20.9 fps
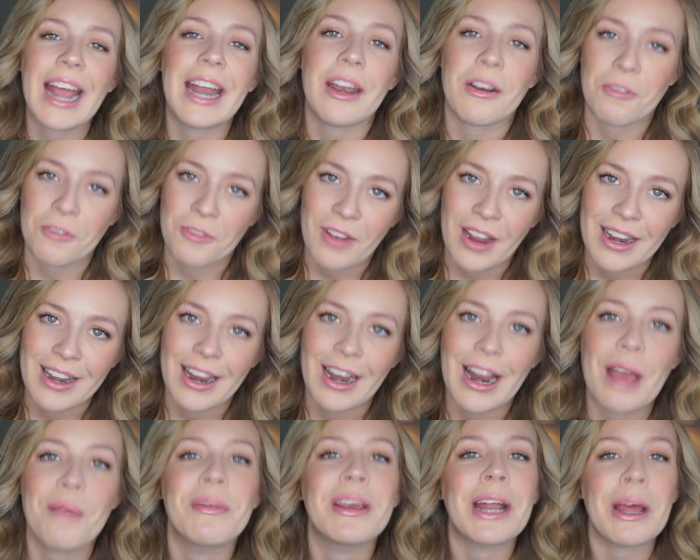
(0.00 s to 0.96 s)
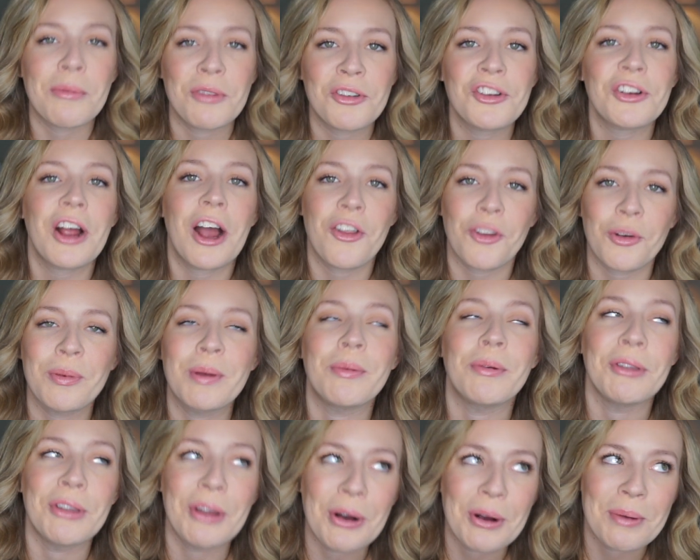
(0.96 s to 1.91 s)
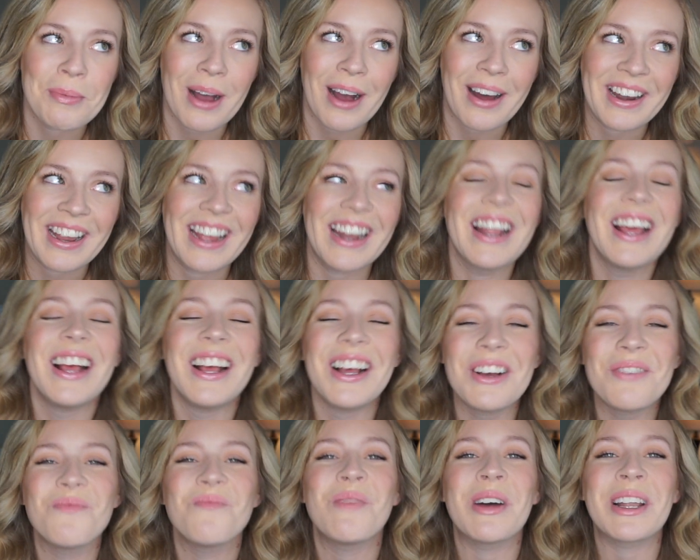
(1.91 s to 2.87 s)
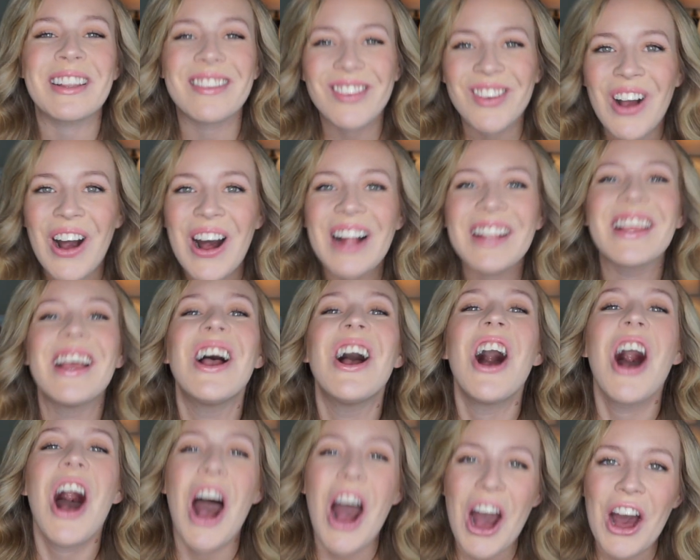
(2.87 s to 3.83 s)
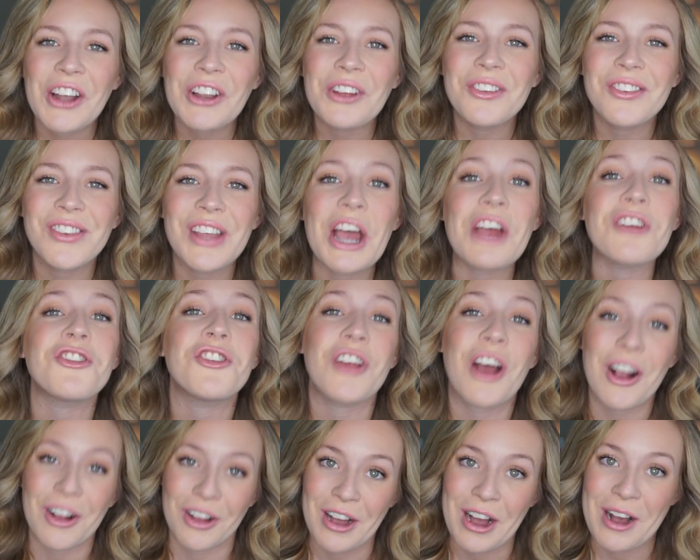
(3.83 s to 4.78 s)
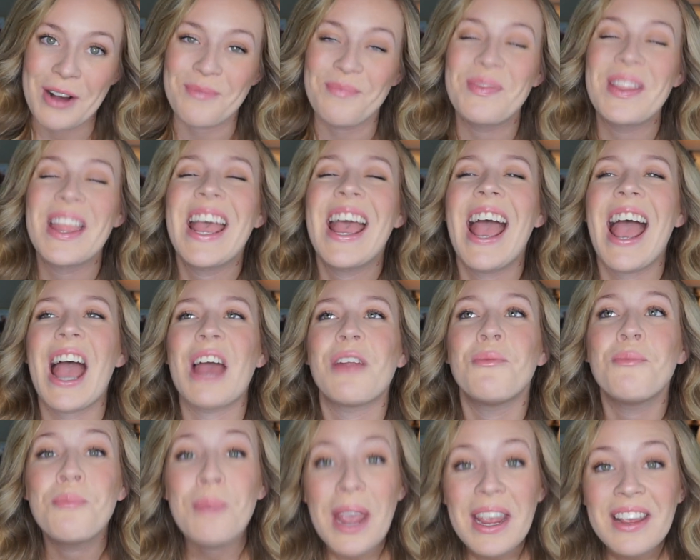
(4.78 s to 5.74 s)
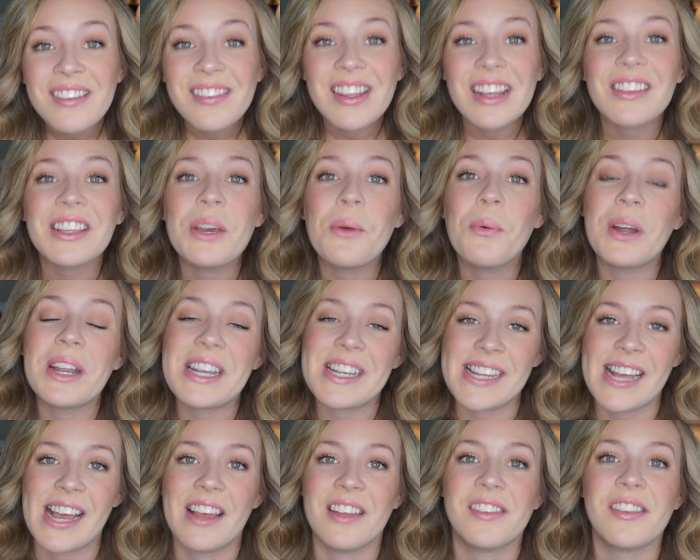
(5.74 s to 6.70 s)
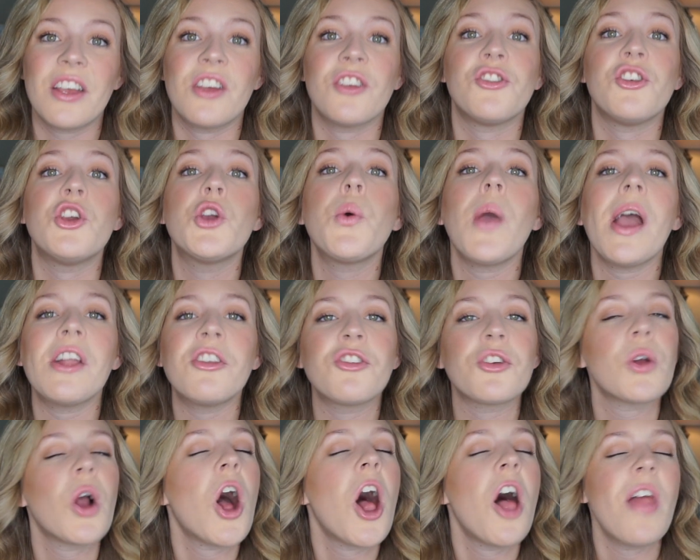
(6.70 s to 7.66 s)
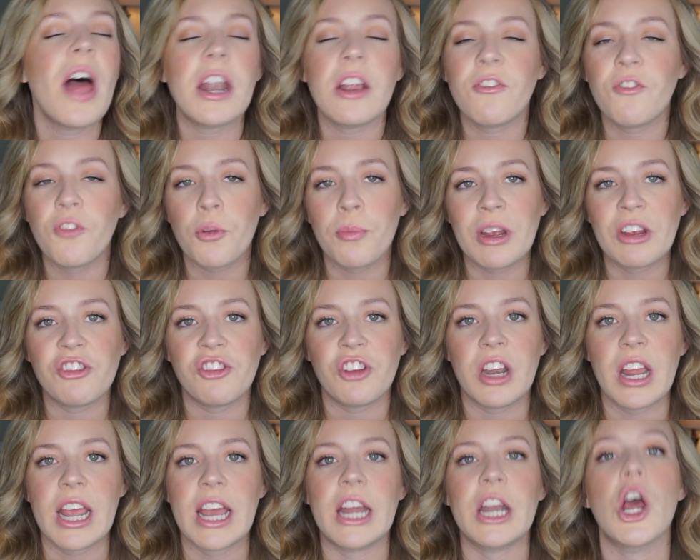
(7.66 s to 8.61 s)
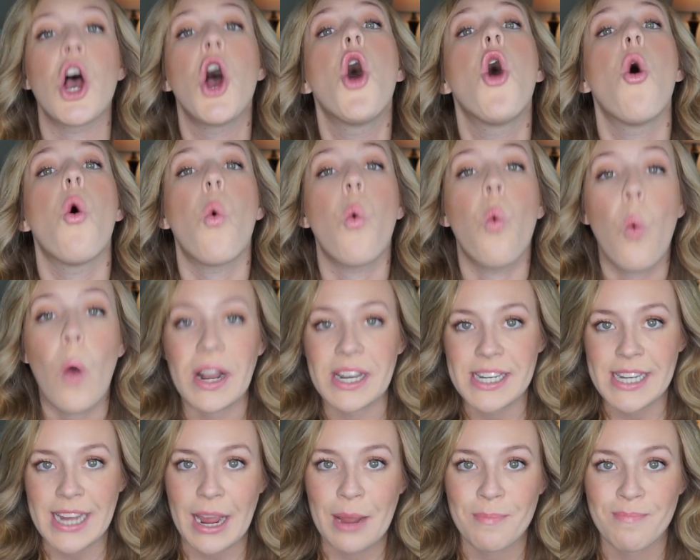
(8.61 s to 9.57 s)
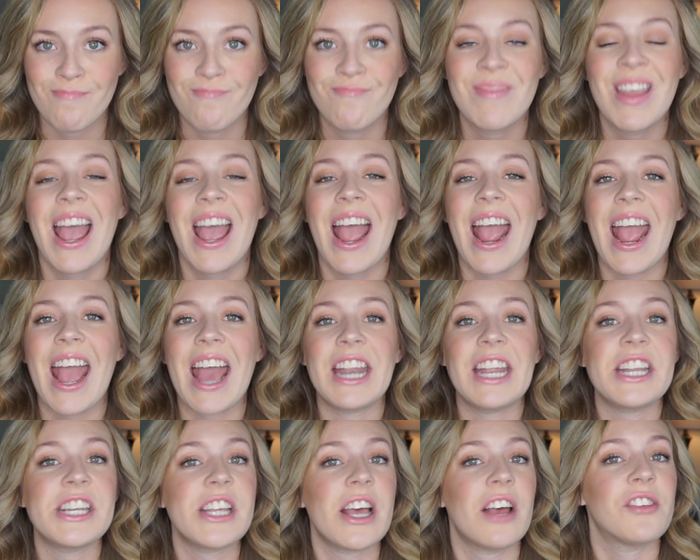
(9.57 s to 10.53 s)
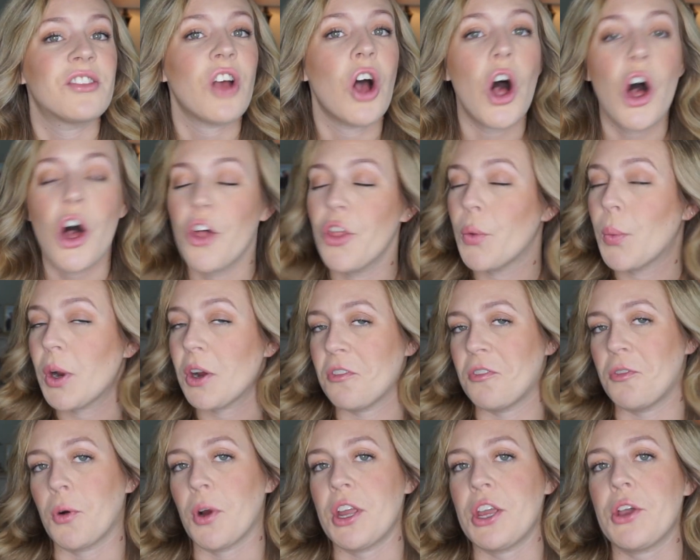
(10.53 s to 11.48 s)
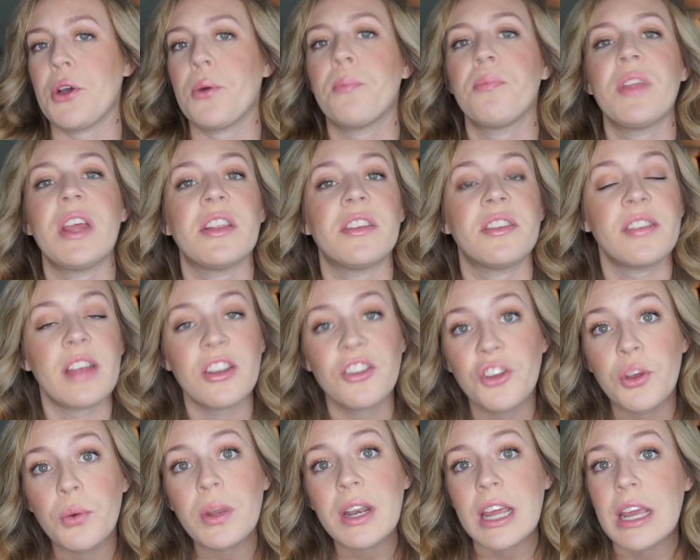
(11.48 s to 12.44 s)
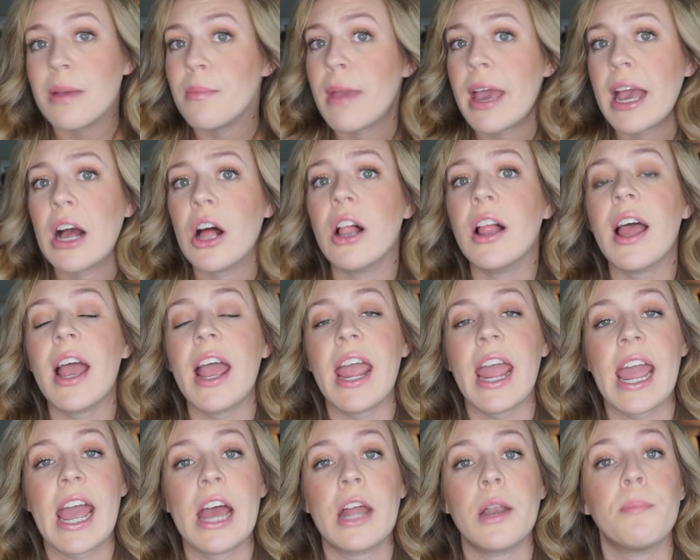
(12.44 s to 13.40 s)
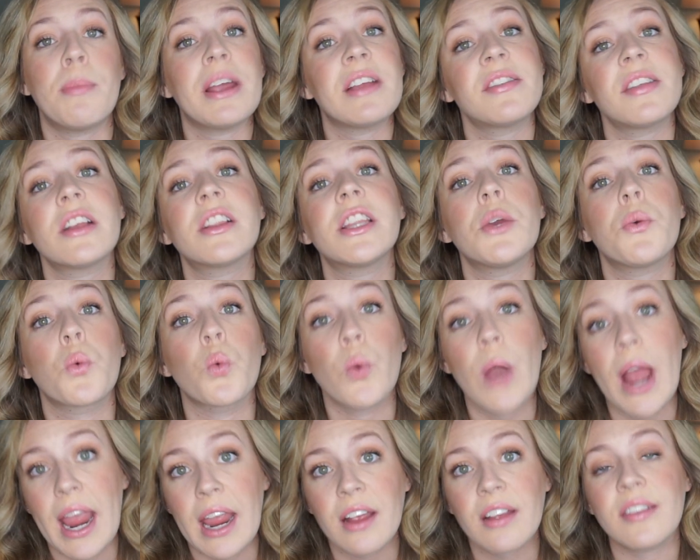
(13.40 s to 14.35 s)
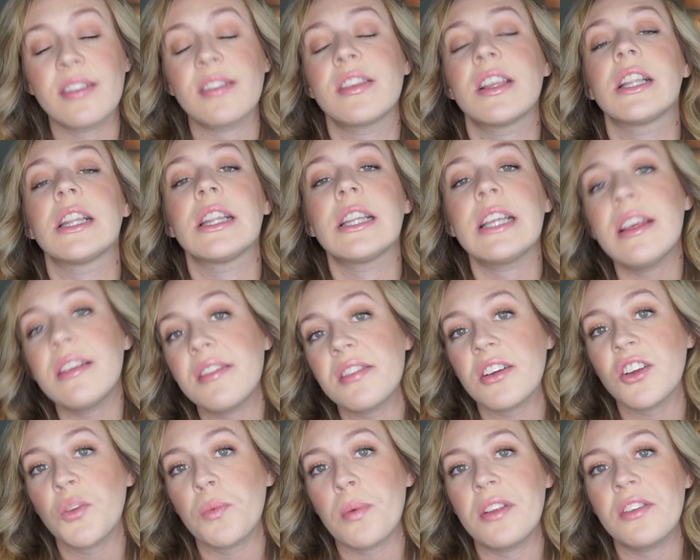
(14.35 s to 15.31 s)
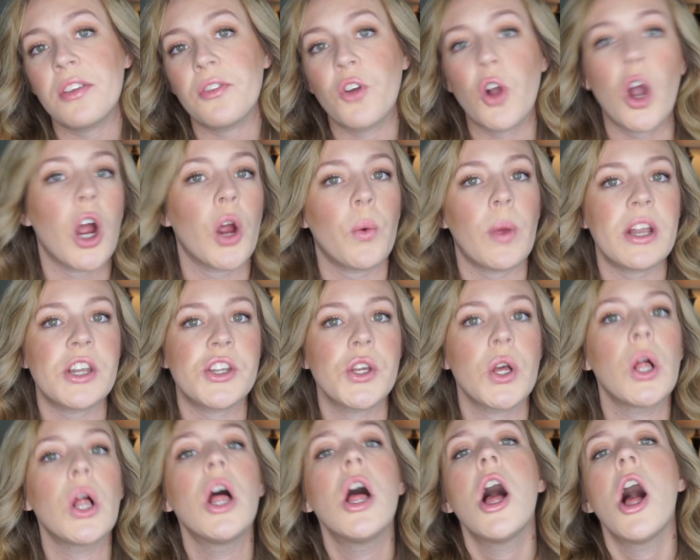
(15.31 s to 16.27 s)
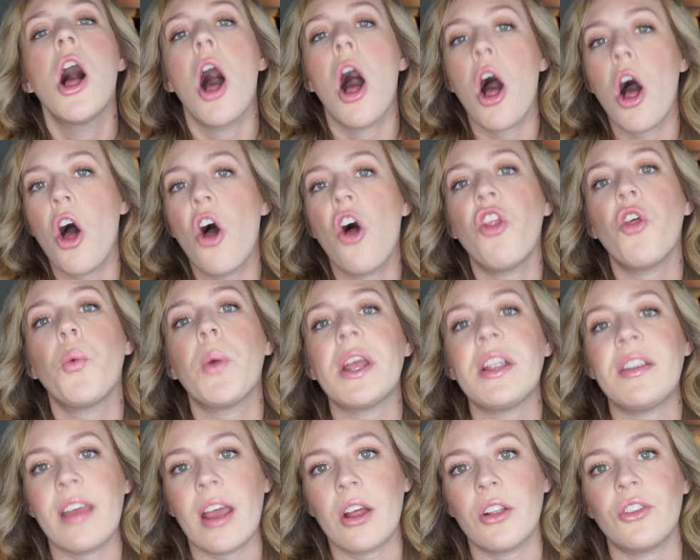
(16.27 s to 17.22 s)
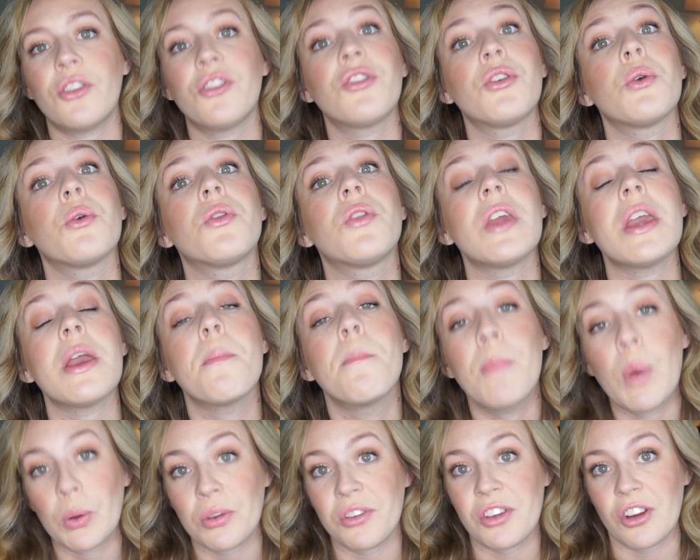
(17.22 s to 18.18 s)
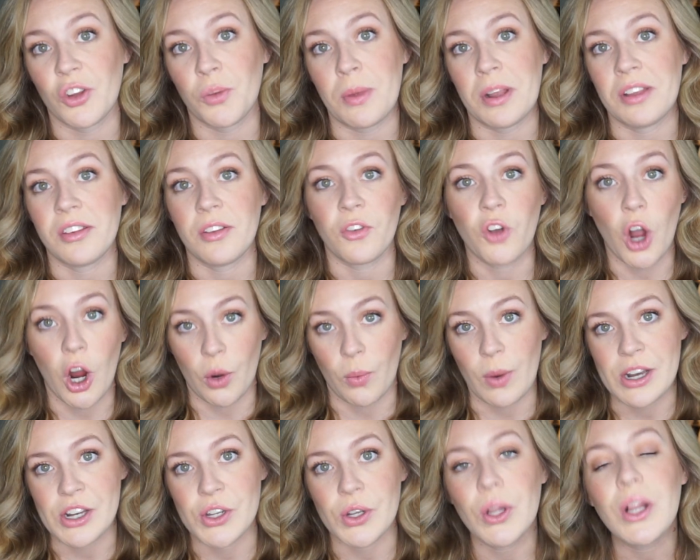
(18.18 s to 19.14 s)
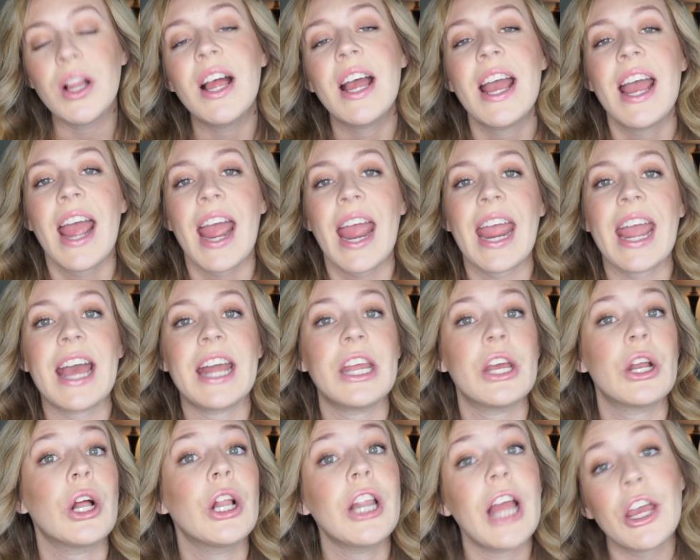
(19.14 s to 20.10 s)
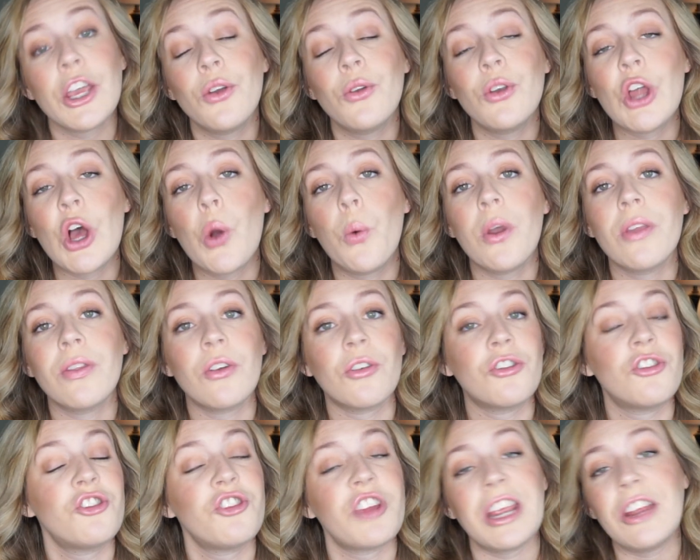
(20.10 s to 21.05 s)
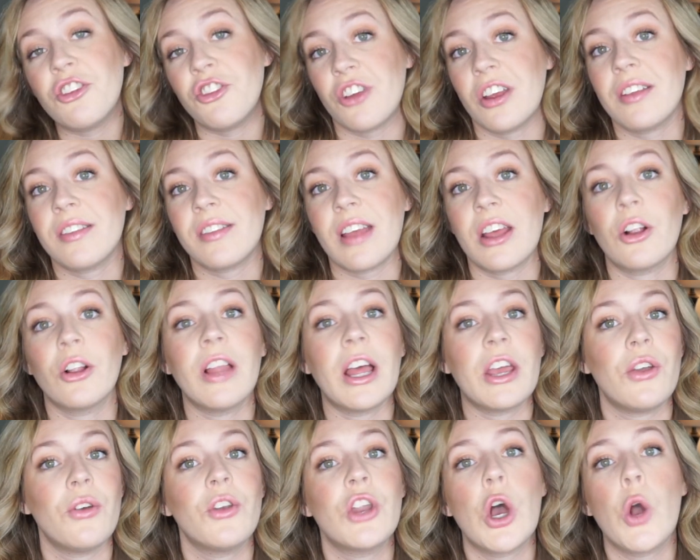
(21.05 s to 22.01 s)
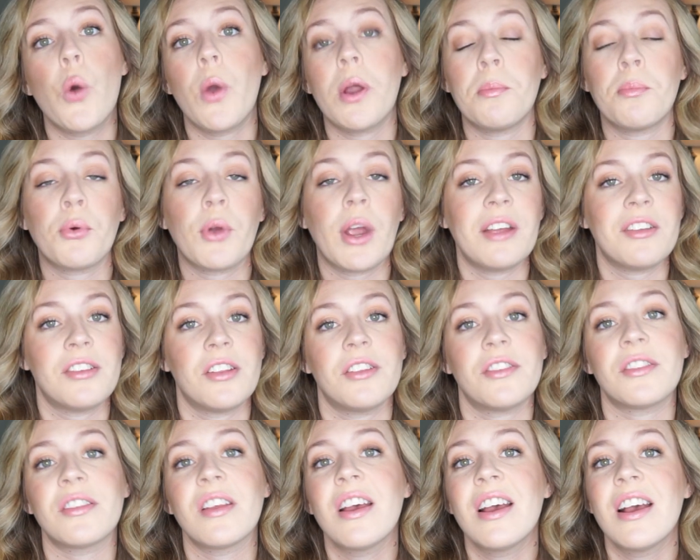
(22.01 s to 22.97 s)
didn't find it. I mean, I'm sure other people know about it, but it's called autoslash.com. And basically what it does is you enter all that information in one time, and it does all the work for you. It sends you an email and basically ranks the least expensive car rental all the way down to the most expensive car rental. And it'll let you know when there's changes. It'll let you know when prices